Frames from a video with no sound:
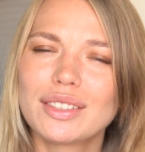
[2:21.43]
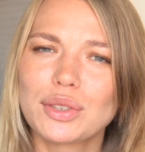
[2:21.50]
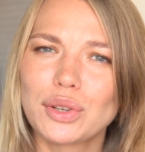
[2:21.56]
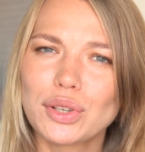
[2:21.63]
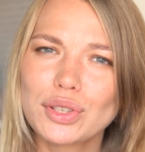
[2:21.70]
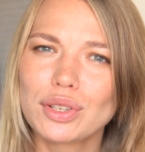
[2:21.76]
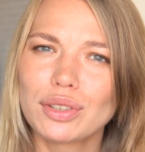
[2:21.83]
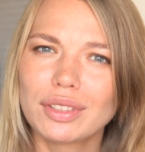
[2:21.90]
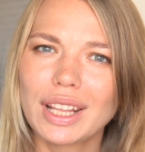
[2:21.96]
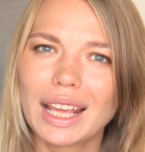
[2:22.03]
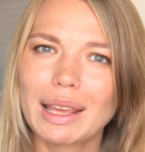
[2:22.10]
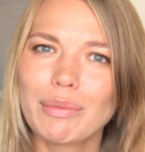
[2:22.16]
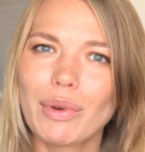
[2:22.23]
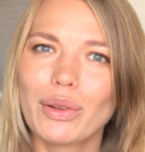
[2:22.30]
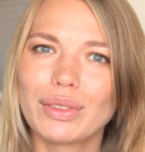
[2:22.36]
search your
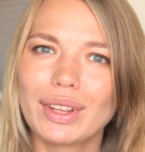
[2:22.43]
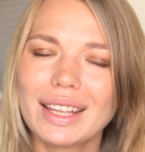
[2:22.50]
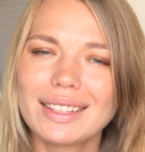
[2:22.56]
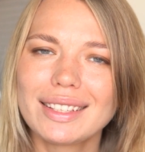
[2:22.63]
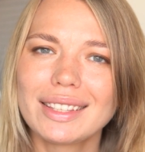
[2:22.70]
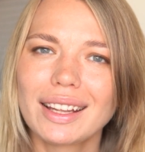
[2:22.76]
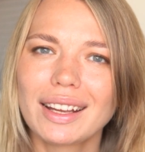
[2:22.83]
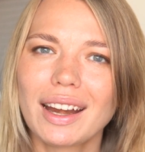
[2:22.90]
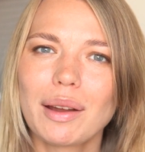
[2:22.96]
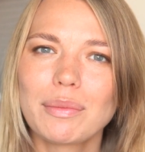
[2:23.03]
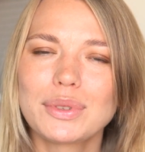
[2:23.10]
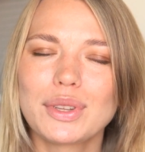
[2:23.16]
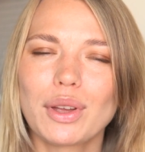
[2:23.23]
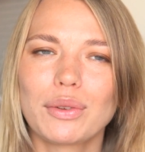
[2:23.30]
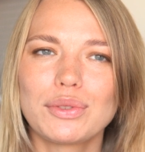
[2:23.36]
name on
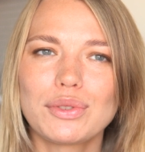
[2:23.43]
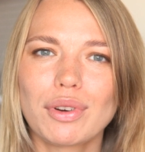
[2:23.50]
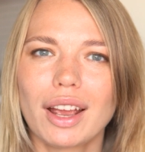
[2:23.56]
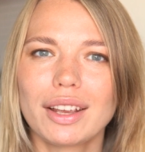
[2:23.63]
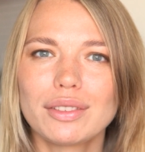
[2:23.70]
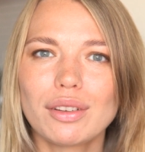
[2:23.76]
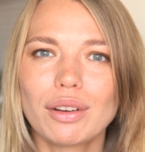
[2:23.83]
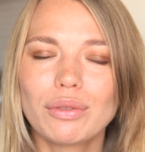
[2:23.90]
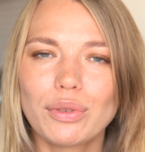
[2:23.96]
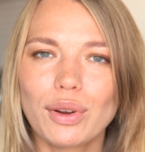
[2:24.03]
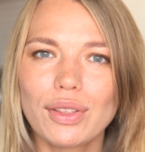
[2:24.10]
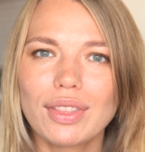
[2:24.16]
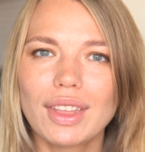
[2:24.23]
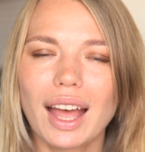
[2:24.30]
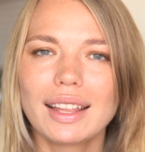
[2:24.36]
Instagram, so try to
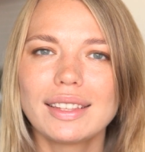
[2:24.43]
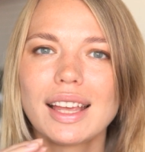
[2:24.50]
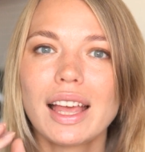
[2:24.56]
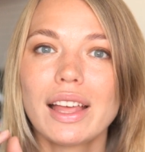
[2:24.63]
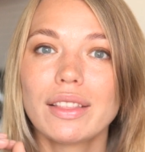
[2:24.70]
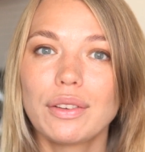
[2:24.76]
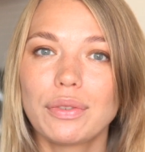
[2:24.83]
avoid that.